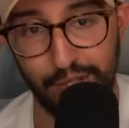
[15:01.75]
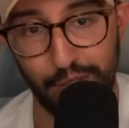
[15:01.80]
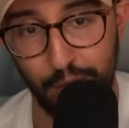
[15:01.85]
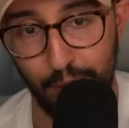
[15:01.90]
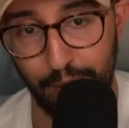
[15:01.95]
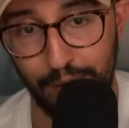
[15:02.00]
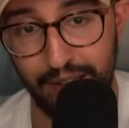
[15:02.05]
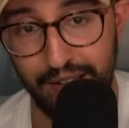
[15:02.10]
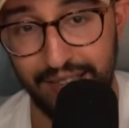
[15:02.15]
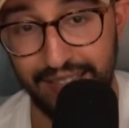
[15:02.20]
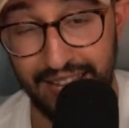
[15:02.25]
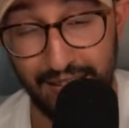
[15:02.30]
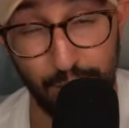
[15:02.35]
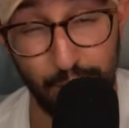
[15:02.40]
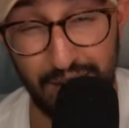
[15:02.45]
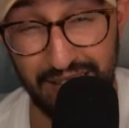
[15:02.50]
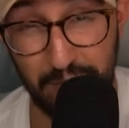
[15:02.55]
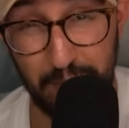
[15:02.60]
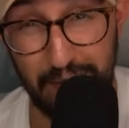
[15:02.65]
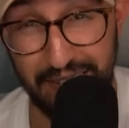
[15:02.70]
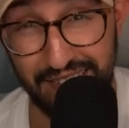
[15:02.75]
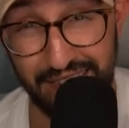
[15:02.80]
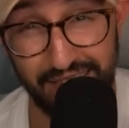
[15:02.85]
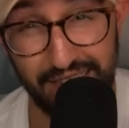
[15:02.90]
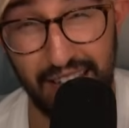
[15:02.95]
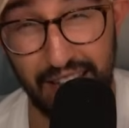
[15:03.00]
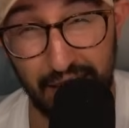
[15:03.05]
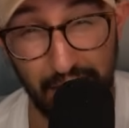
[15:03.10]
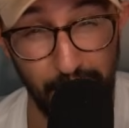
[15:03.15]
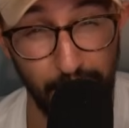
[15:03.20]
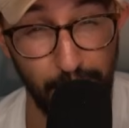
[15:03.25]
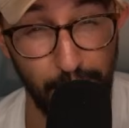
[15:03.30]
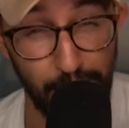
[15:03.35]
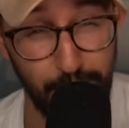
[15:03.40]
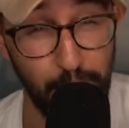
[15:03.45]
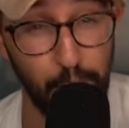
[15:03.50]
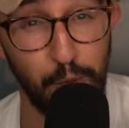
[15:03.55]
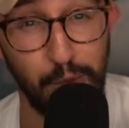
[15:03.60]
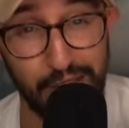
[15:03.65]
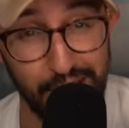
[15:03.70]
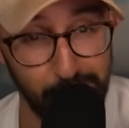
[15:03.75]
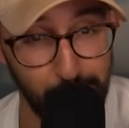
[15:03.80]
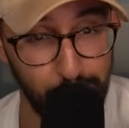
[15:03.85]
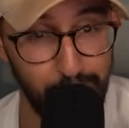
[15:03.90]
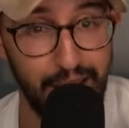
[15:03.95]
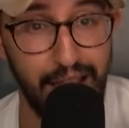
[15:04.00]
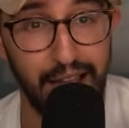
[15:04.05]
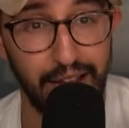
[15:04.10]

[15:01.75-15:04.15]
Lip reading: So that's why it's my second focused